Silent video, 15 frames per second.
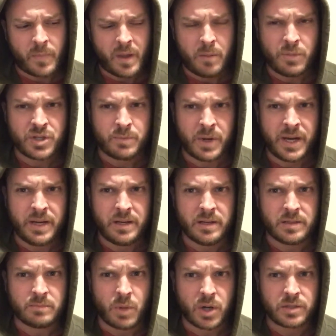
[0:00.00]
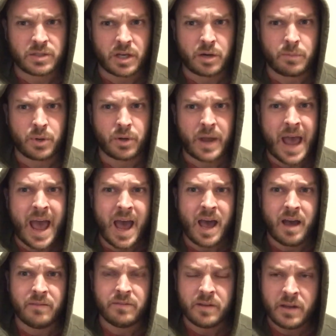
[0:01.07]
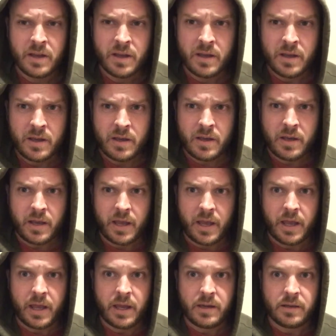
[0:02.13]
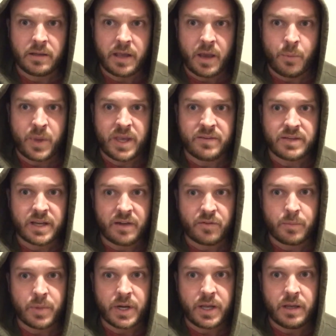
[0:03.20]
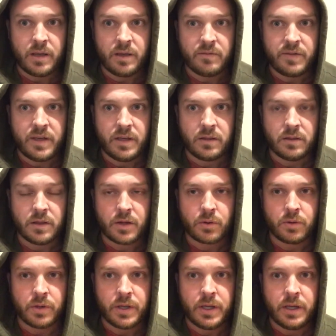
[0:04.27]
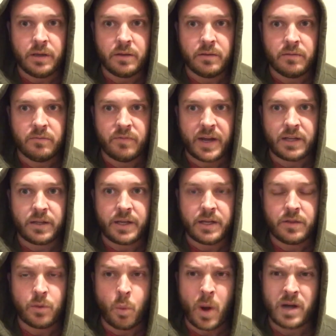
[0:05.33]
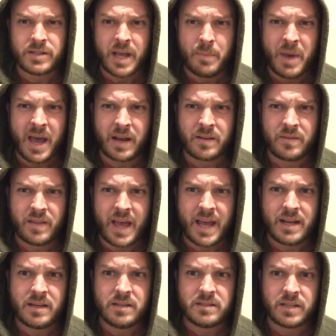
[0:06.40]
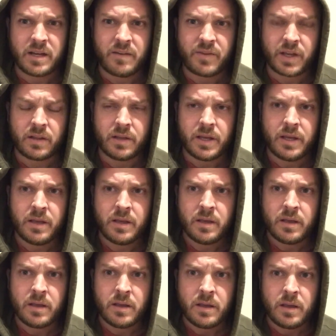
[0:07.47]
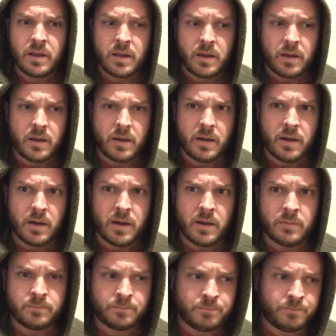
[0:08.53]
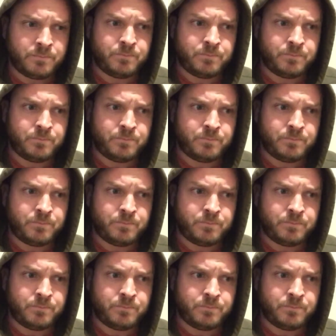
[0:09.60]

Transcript: how much money does Mark Zuckerberg have, and can we give it to everybody if he literally violated the Wiretap Act that significantly? Um,